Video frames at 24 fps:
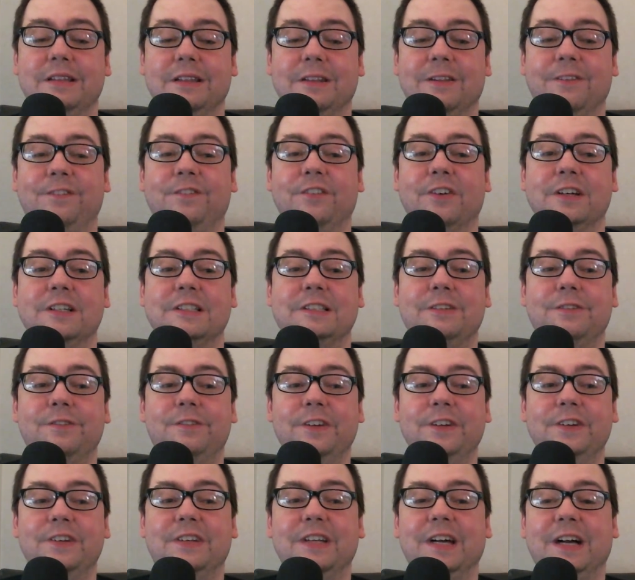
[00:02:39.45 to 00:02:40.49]
the first
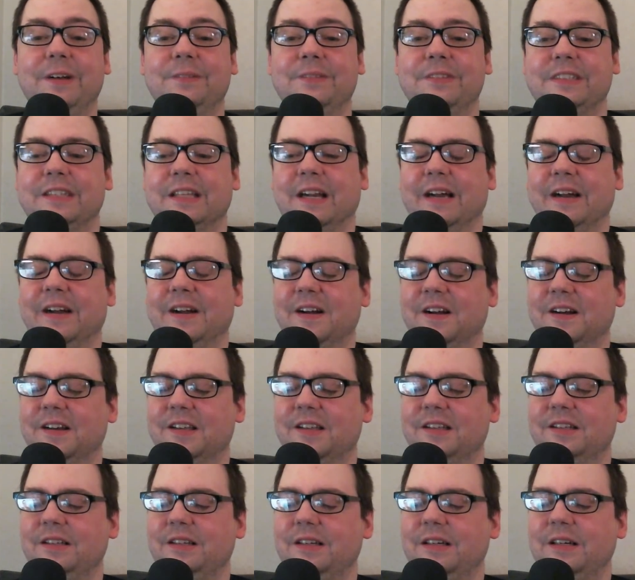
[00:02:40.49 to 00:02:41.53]
few times that I heard
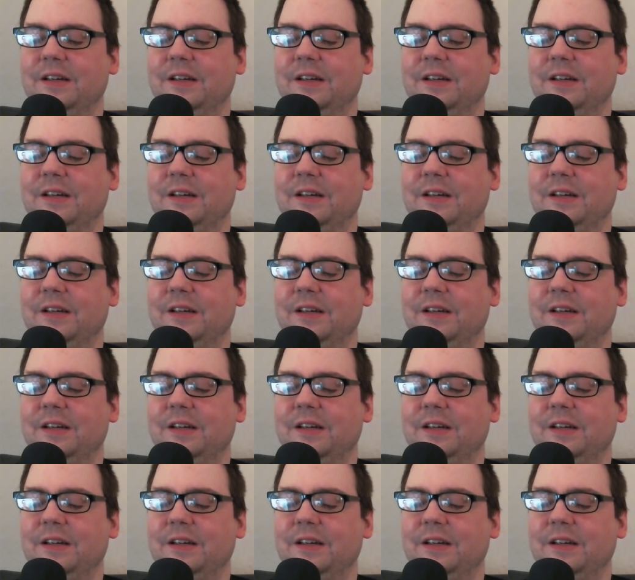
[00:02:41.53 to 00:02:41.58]
it